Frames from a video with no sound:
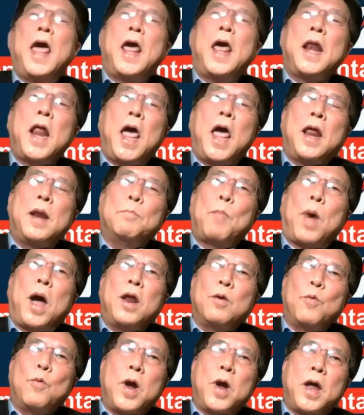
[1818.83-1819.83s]
and and by
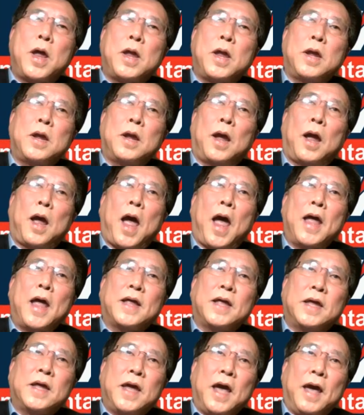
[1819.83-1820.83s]
the way, I
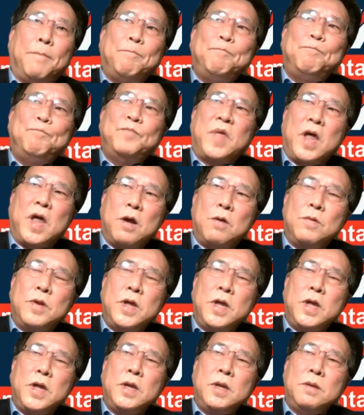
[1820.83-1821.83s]
kept
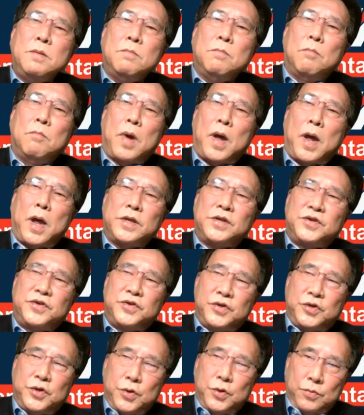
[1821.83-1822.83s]
telling my
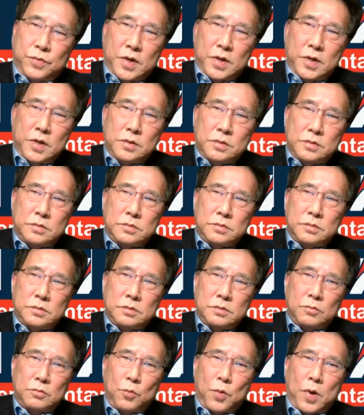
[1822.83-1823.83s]
children
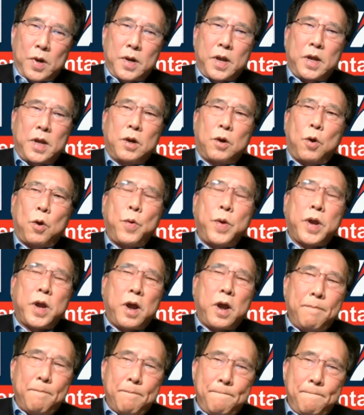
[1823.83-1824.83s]
when they growing
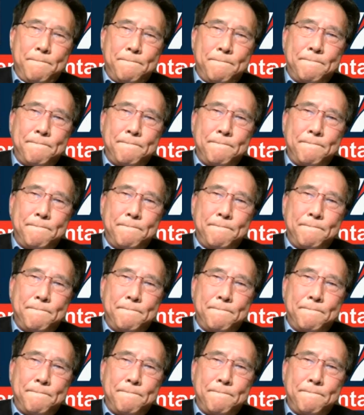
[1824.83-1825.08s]
up